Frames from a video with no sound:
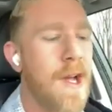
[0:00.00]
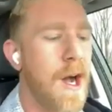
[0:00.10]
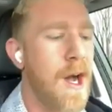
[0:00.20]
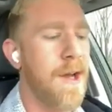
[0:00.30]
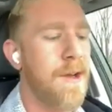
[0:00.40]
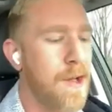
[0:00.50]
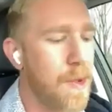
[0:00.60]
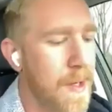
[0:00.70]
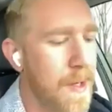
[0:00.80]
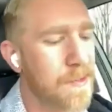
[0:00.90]
on
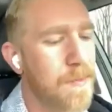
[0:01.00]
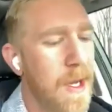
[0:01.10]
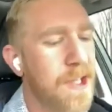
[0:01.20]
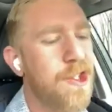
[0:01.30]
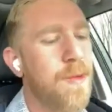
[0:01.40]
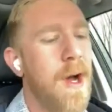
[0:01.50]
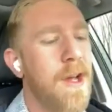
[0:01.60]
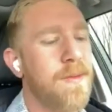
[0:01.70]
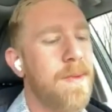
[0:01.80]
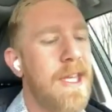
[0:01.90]
doing as much as you
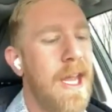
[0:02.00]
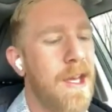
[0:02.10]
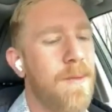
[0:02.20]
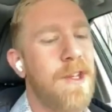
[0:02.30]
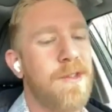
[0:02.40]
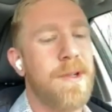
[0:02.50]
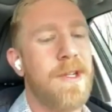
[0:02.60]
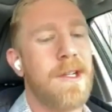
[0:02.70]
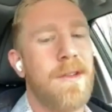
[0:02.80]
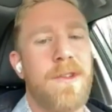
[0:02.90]
possibly can to be as
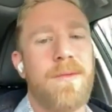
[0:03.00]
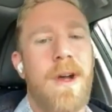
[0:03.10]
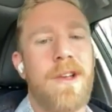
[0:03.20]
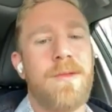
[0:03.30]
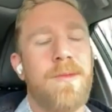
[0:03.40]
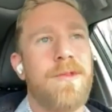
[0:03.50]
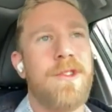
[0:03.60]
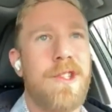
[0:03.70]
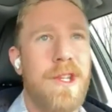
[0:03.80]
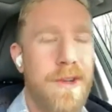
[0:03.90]
productive as possible,
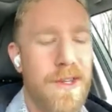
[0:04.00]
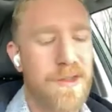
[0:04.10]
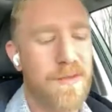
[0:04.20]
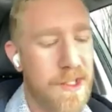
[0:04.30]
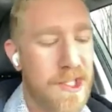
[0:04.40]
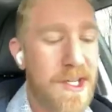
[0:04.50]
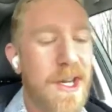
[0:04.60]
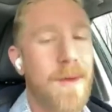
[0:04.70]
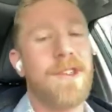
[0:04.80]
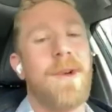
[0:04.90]
to generate as much
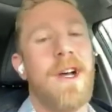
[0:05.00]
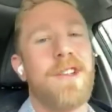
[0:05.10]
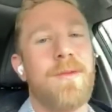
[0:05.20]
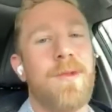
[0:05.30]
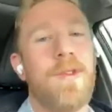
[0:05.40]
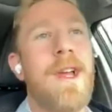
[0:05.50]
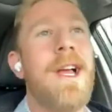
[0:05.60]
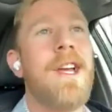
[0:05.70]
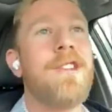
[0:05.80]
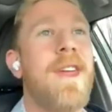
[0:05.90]
income as possible,
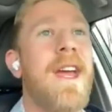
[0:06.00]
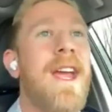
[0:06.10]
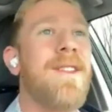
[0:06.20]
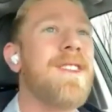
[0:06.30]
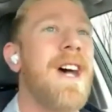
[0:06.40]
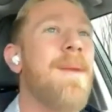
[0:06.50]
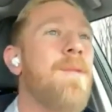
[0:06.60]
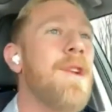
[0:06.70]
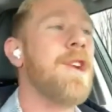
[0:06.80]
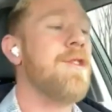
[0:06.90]
so that in the
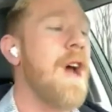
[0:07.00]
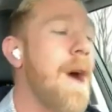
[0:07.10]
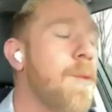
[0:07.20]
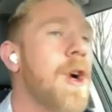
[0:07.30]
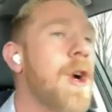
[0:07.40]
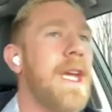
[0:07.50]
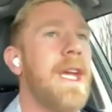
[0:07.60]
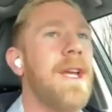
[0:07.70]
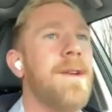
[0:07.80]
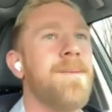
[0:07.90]
time when you're not
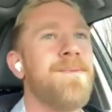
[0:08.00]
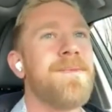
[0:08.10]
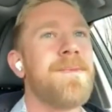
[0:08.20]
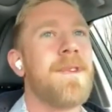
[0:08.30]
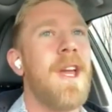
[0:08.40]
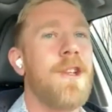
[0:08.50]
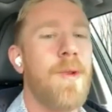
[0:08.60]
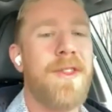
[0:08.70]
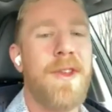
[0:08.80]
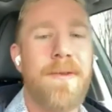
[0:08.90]
working and you're with your